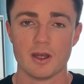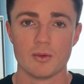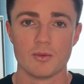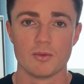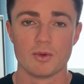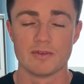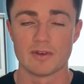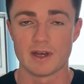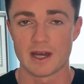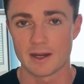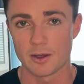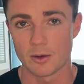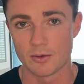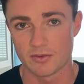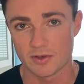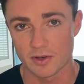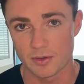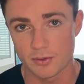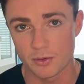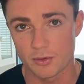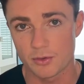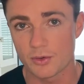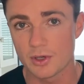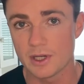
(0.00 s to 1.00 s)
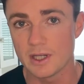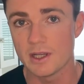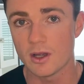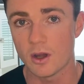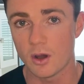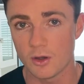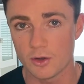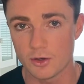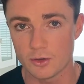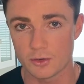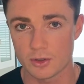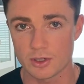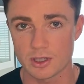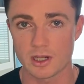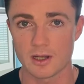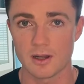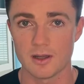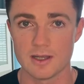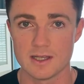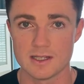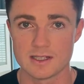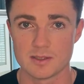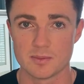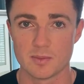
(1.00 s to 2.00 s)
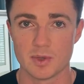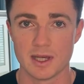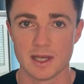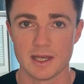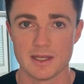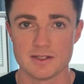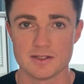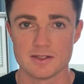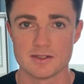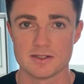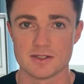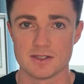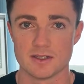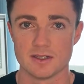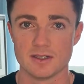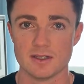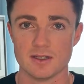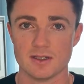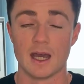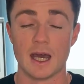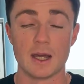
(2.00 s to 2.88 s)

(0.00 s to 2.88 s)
We've had over 300 clients in my agency,